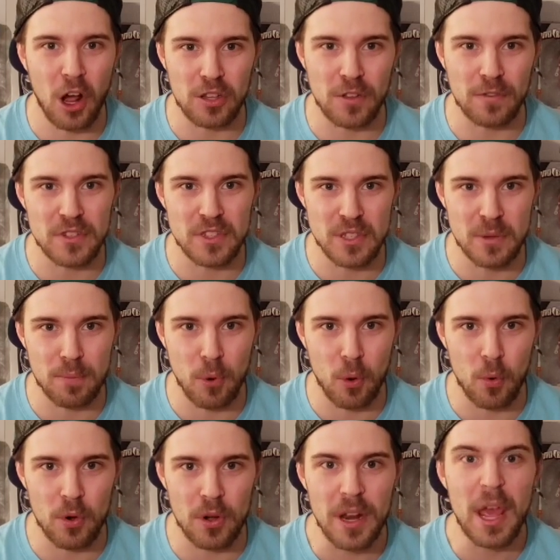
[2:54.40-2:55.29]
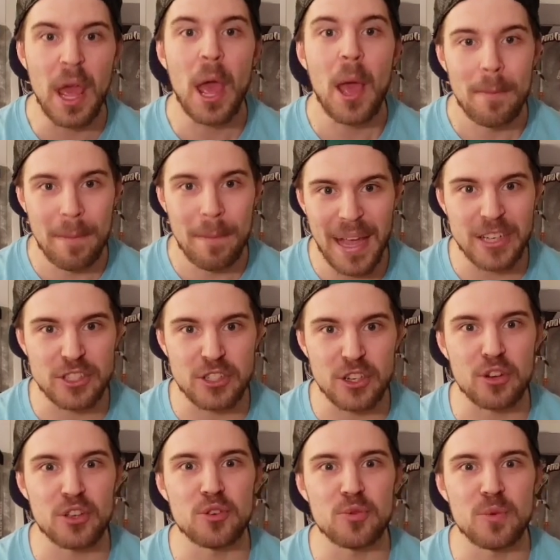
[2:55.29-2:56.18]
all of the support. Make
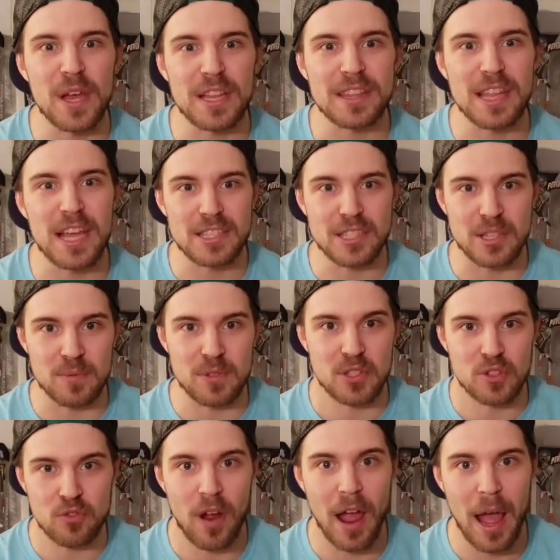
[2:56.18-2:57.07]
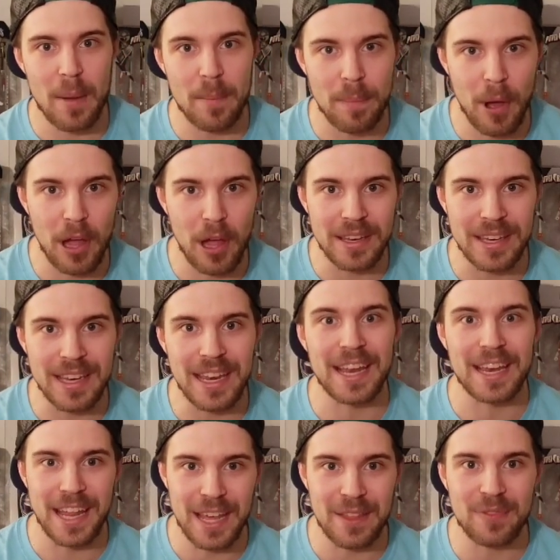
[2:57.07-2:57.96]
sure you hit that subscribe button
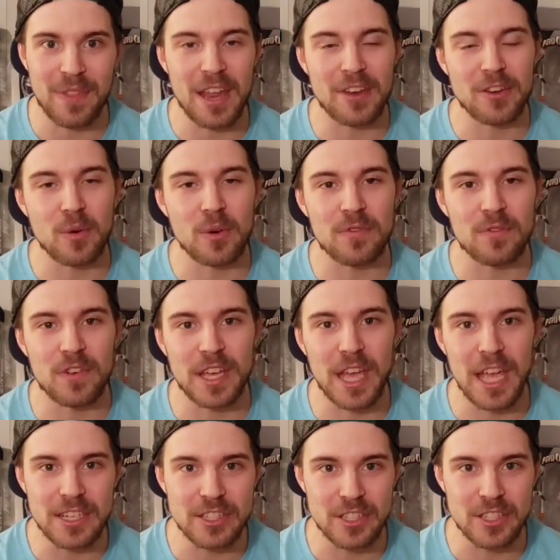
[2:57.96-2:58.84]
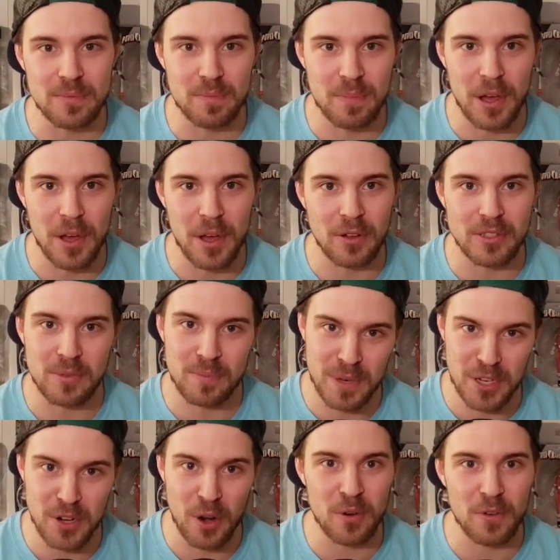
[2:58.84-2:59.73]
and hit that notification bell to
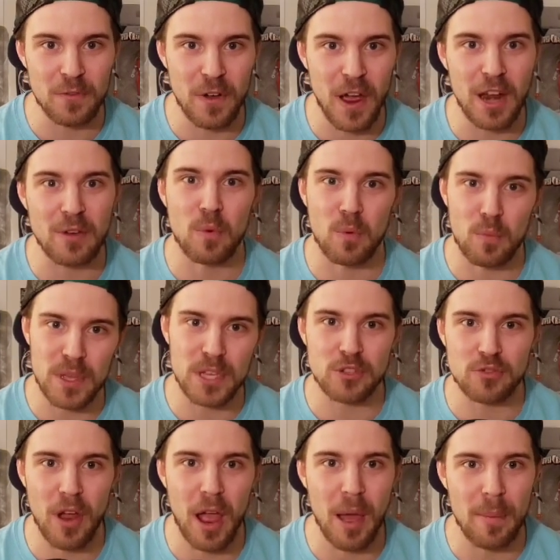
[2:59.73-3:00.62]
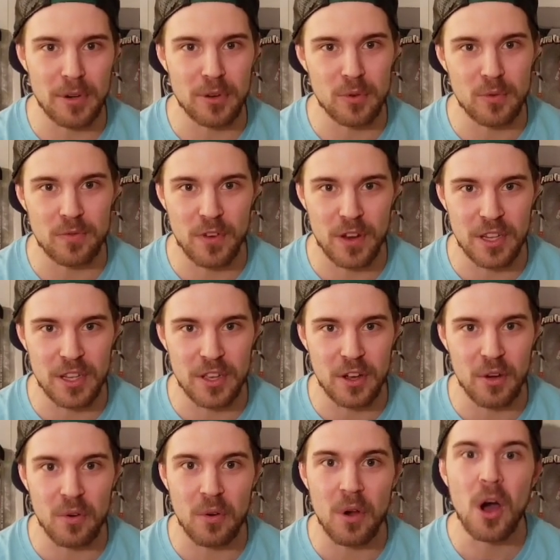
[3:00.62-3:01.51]
be notified when we drop a new
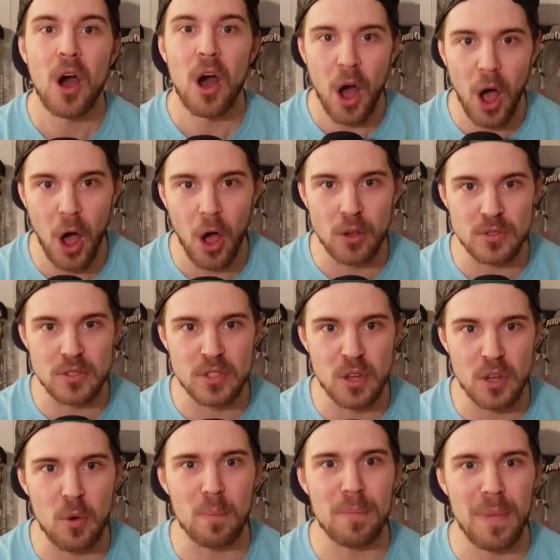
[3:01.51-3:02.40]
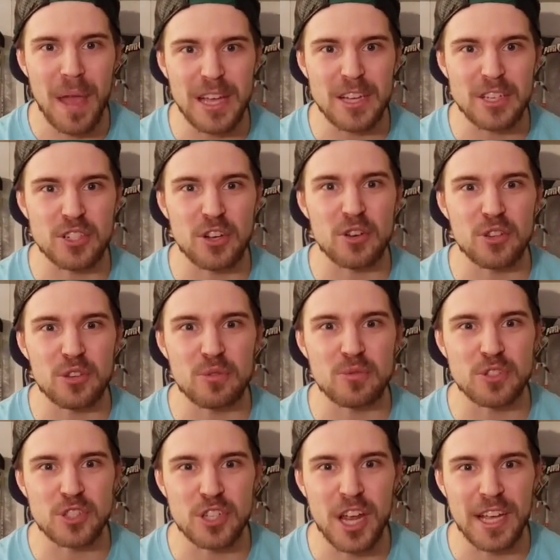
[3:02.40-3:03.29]
video. Also, make sure
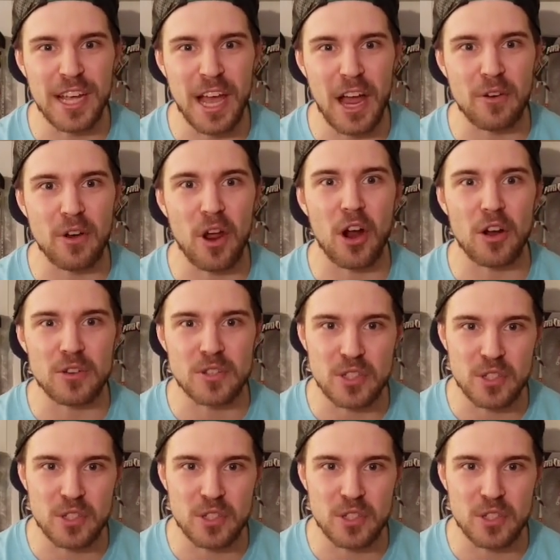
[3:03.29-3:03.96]
you check out our